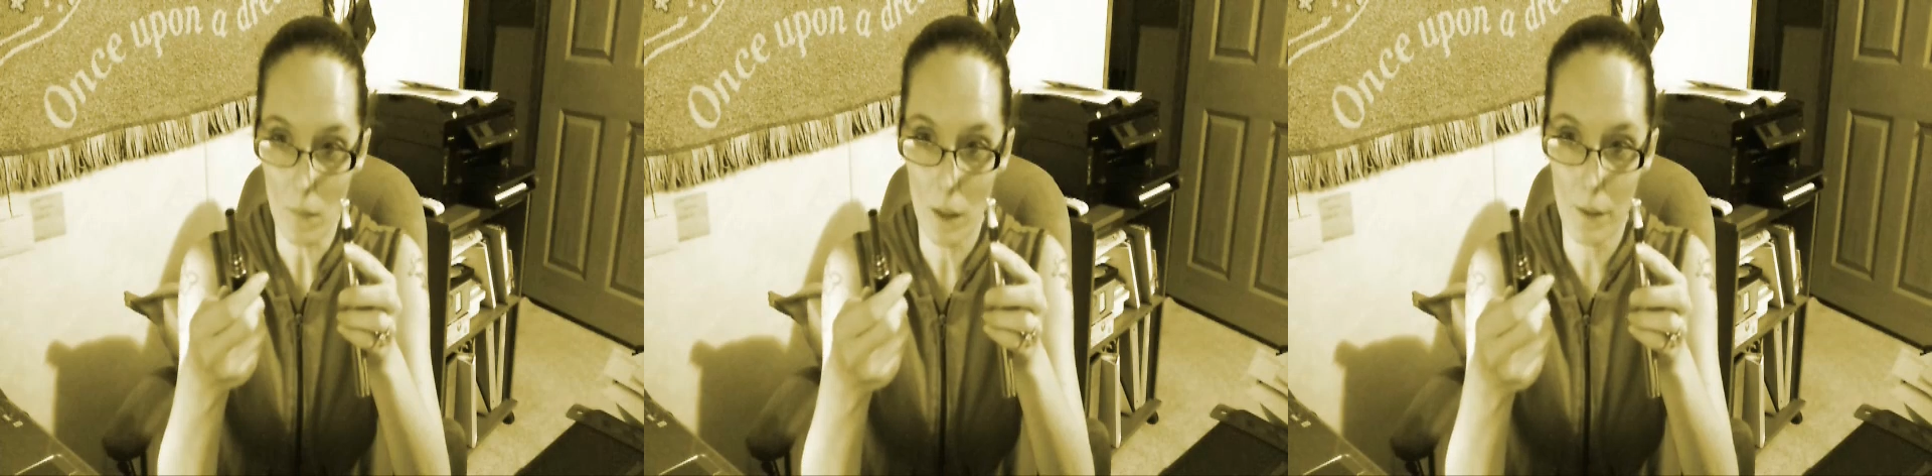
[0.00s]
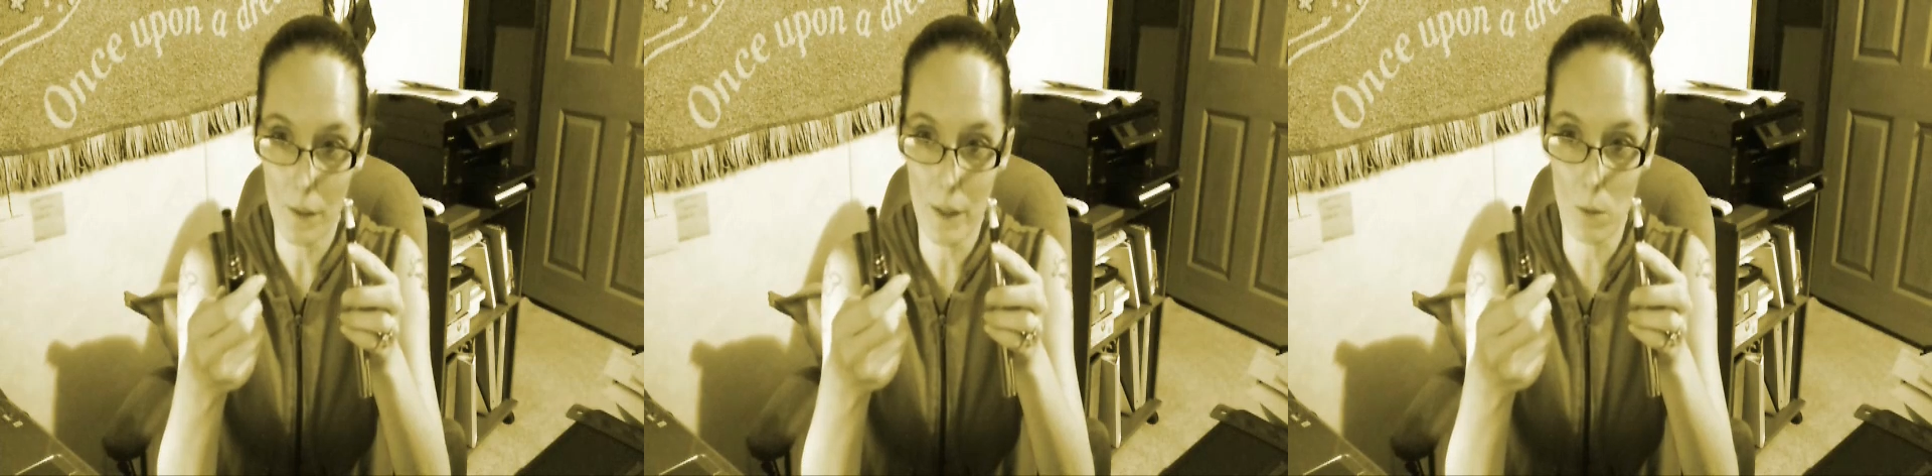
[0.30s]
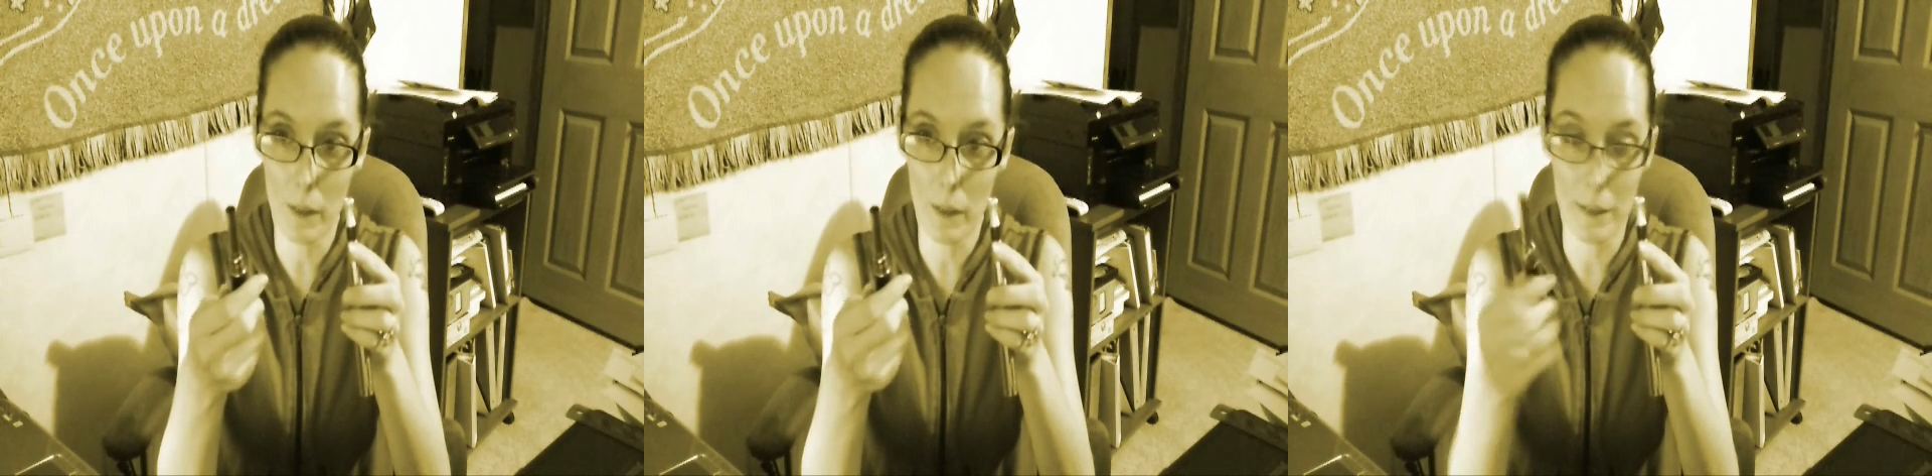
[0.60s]
This
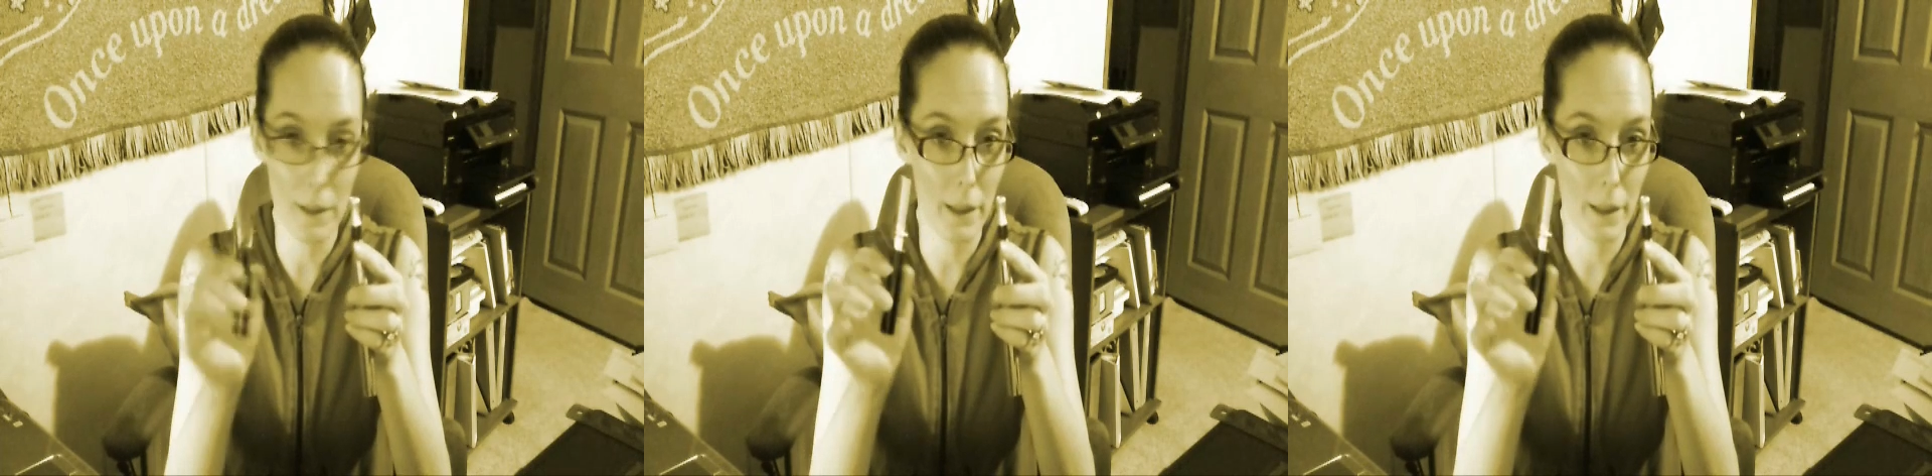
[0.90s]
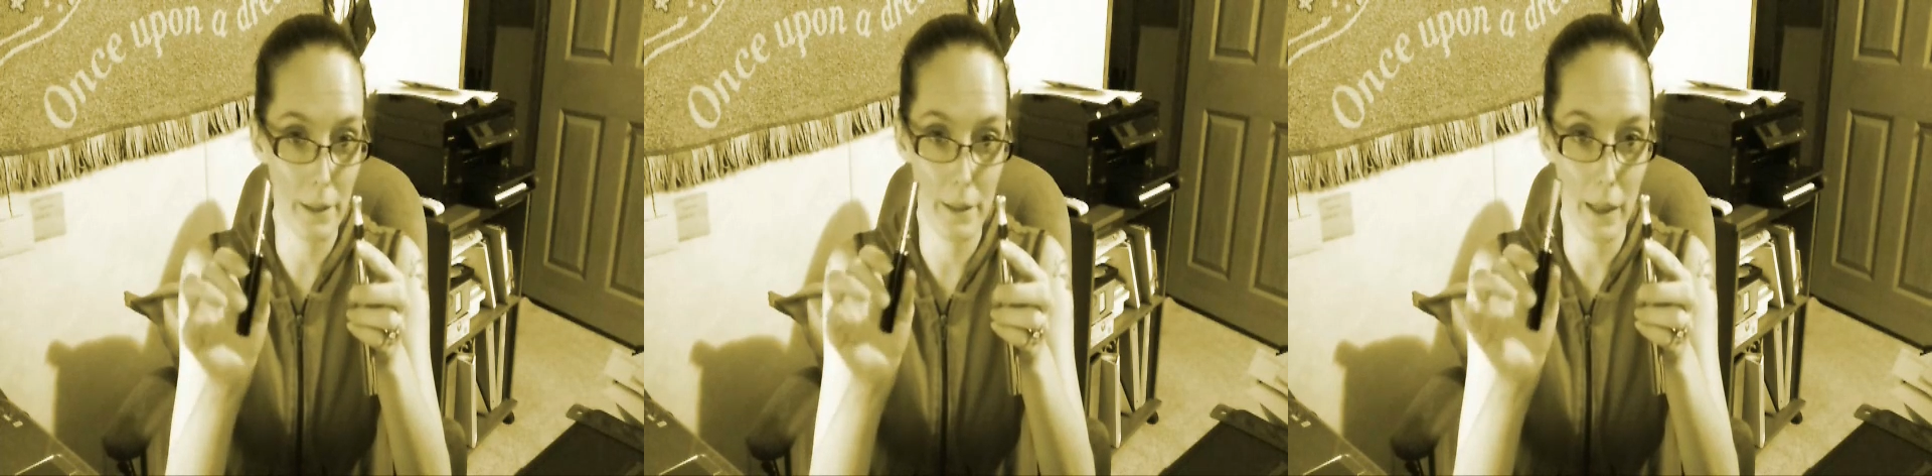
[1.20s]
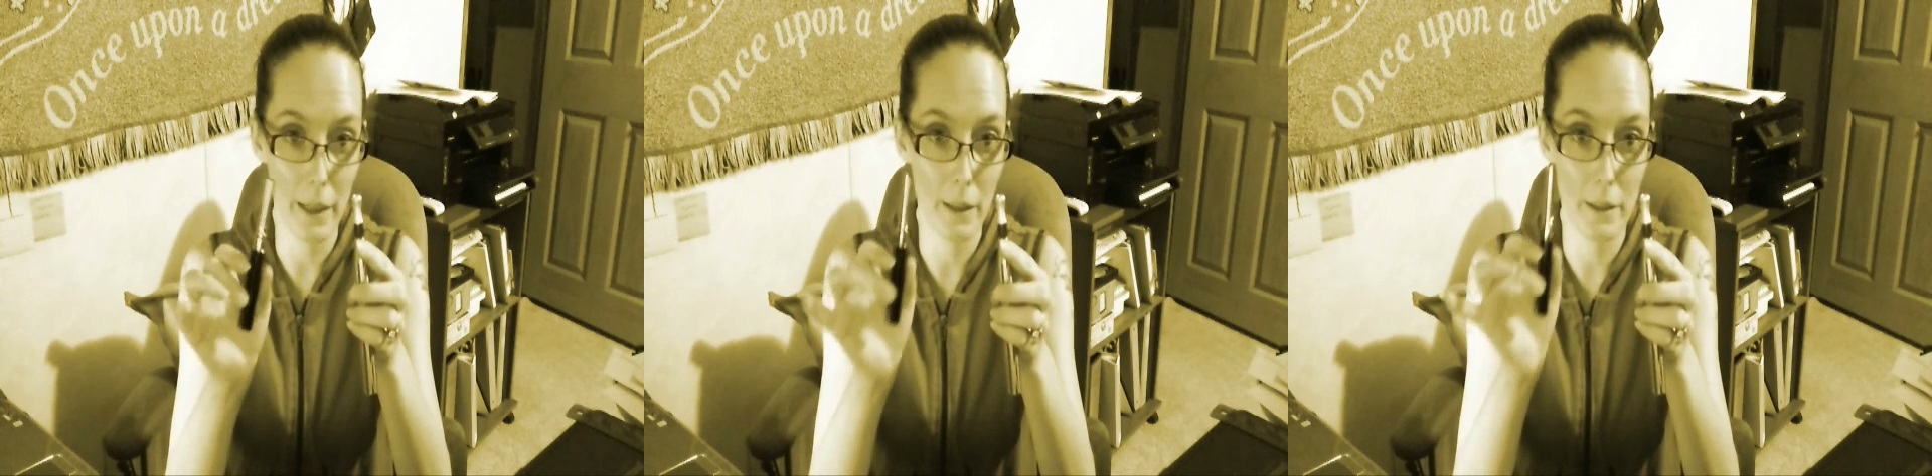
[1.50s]
one is not a
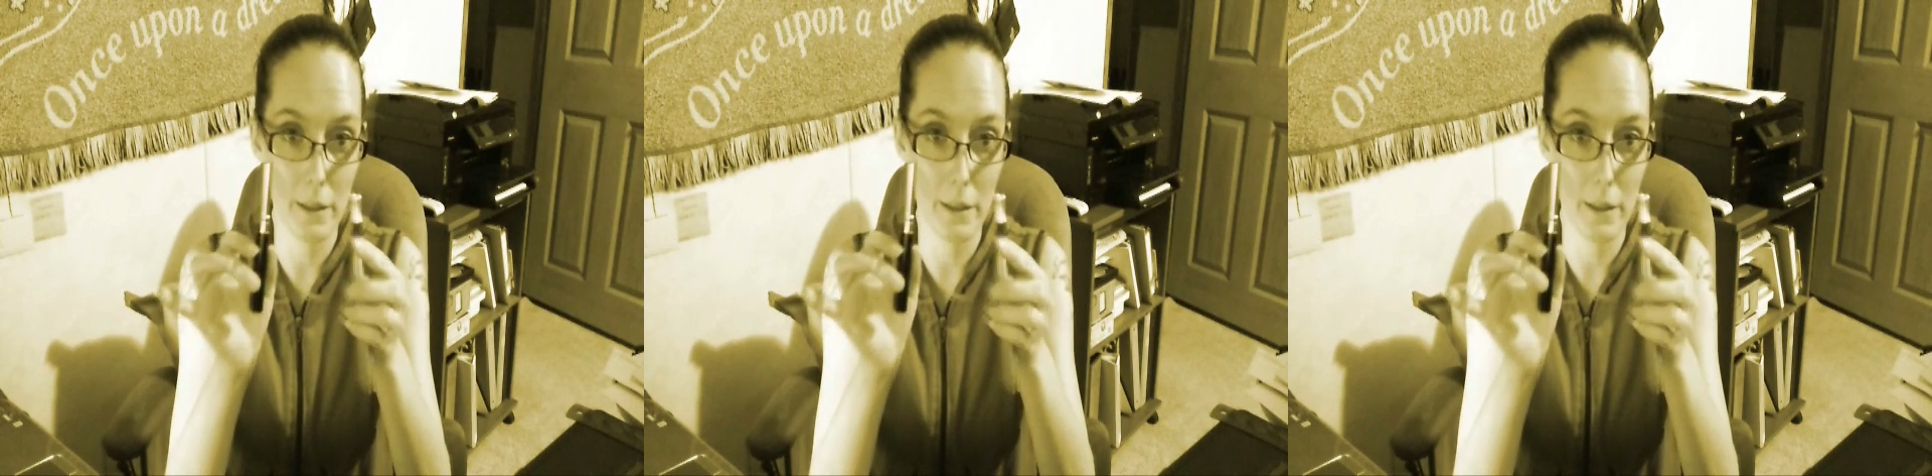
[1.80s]
stainless